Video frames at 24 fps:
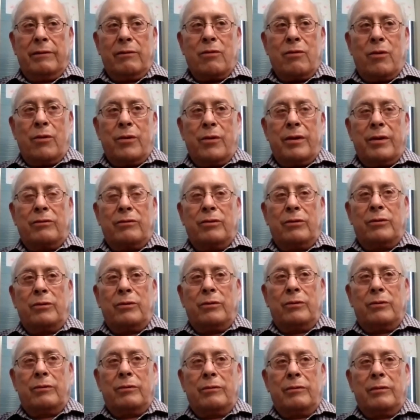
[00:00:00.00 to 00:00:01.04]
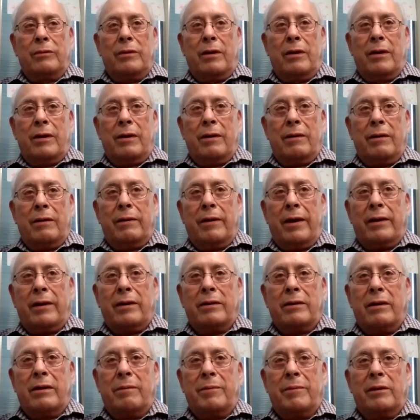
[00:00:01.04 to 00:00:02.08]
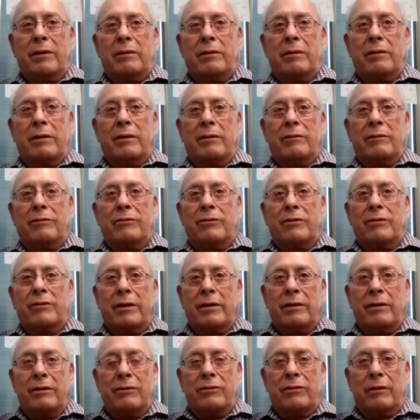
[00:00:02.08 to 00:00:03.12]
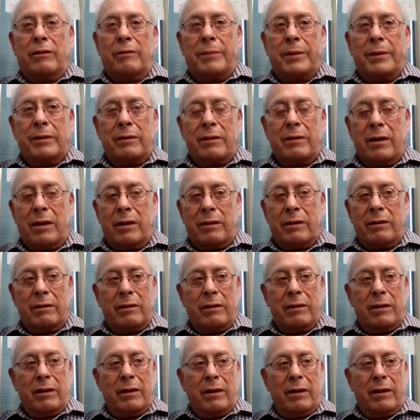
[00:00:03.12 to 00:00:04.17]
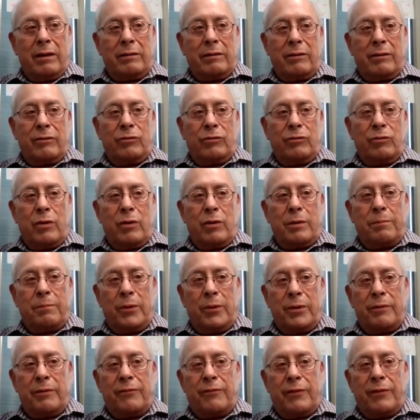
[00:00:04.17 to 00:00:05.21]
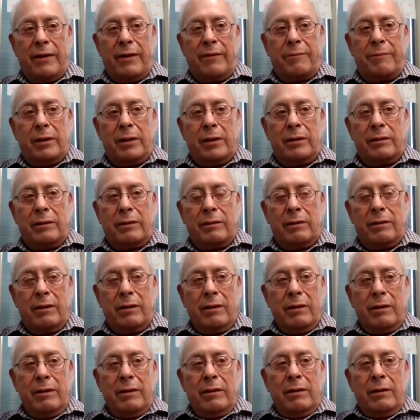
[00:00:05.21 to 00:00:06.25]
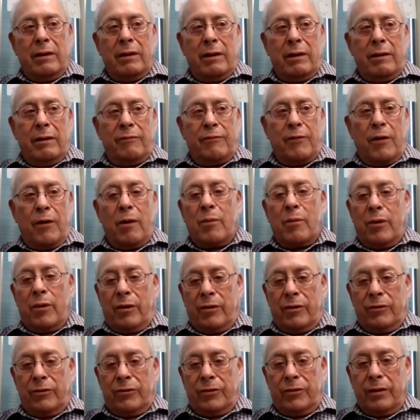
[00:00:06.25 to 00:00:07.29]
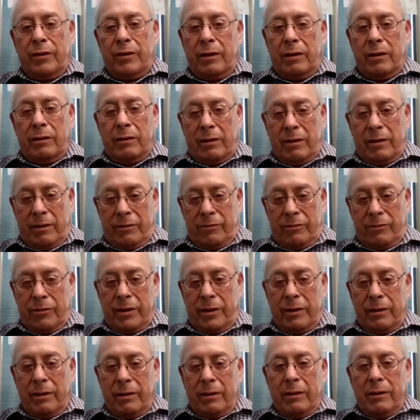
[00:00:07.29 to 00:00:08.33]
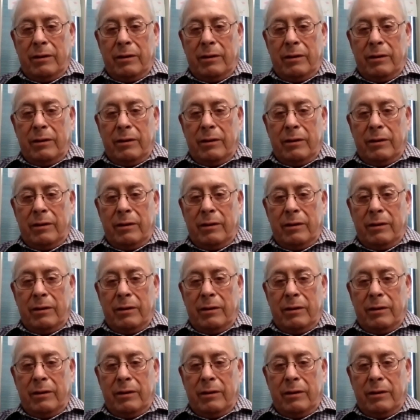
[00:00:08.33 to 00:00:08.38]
according to academic studies that have been done, there's 1.5 million farm workers in the country,